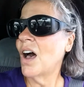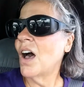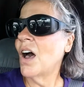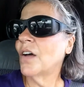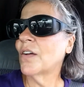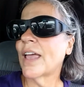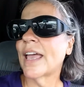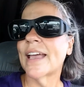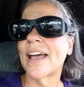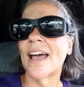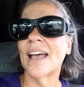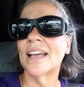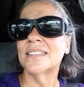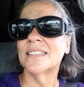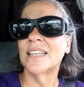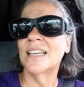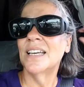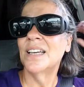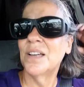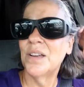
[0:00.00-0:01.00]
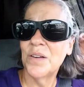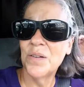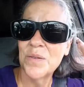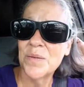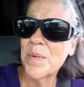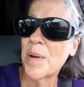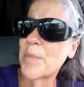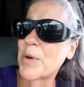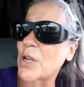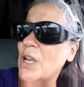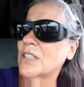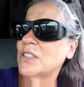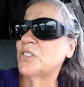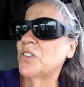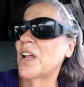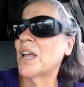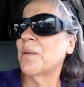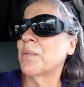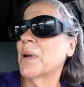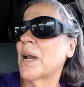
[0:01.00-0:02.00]
Okay, guys, remember
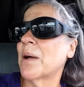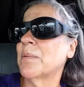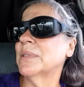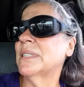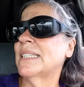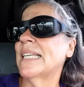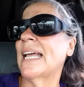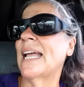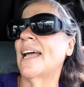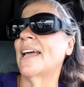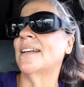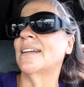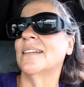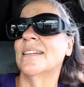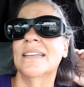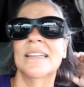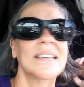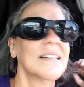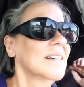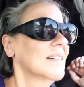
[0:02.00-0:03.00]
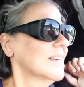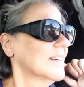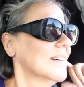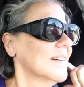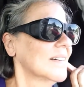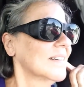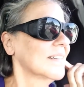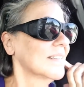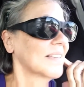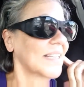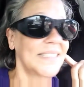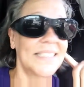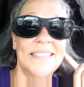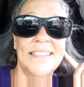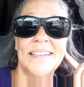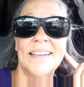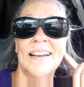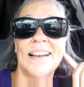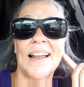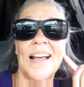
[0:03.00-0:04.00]
yesterday when I was saying,
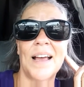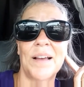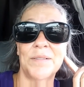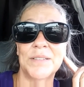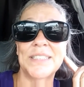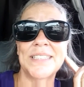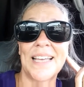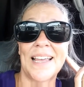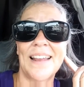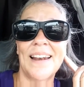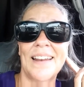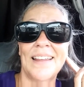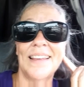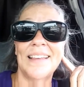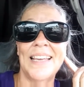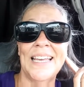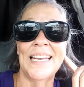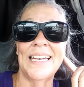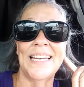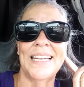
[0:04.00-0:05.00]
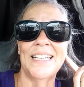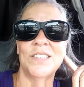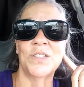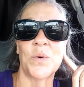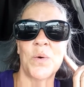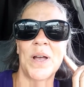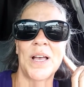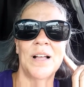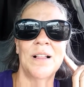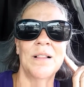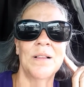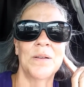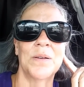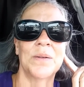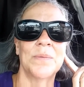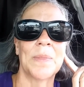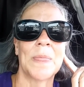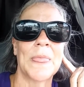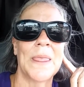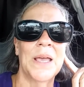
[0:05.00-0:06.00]
listening and I was saying, it needs oil?
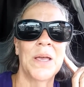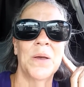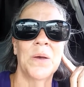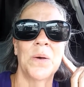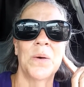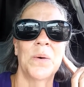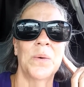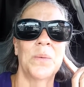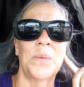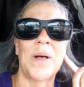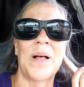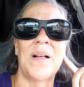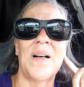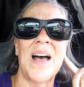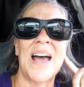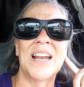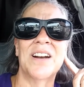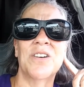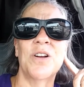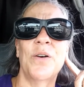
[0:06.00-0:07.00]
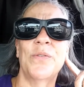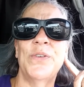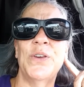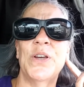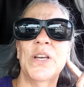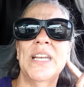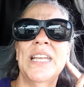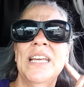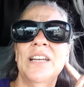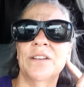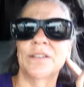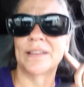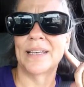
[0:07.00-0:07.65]
Well, I don't know if you can hear